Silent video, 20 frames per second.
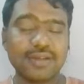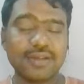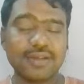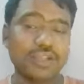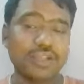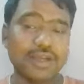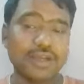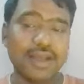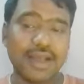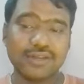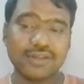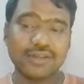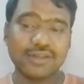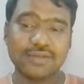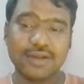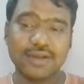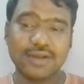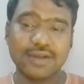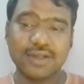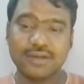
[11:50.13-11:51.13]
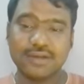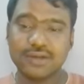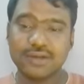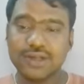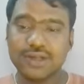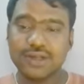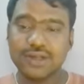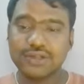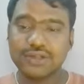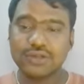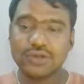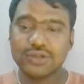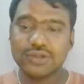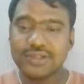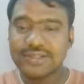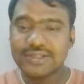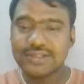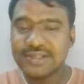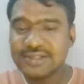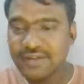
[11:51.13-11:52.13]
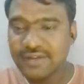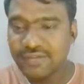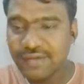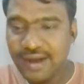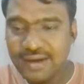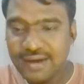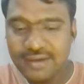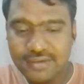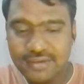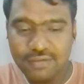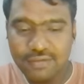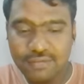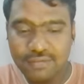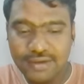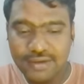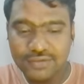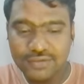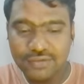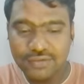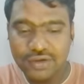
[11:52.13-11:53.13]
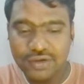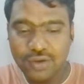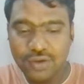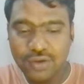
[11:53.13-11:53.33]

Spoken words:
pushing actually. So this is the file. Once we